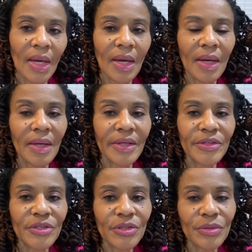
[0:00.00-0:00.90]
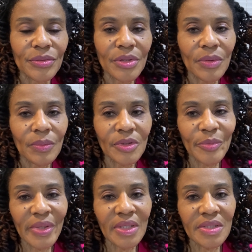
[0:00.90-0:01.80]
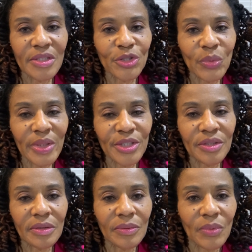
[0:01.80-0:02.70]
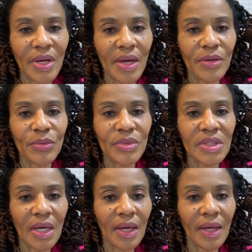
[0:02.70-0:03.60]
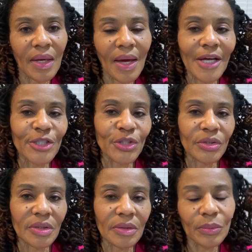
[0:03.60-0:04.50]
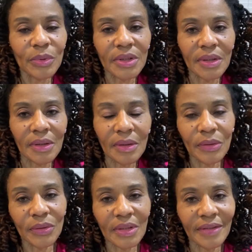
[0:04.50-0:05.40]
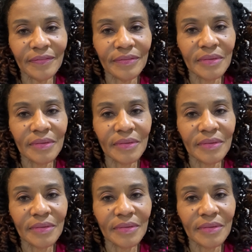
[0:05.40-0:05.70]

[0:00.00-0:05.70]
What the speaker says: and you don't want to be in a situation where you say, I shoulda, woulda, coulda,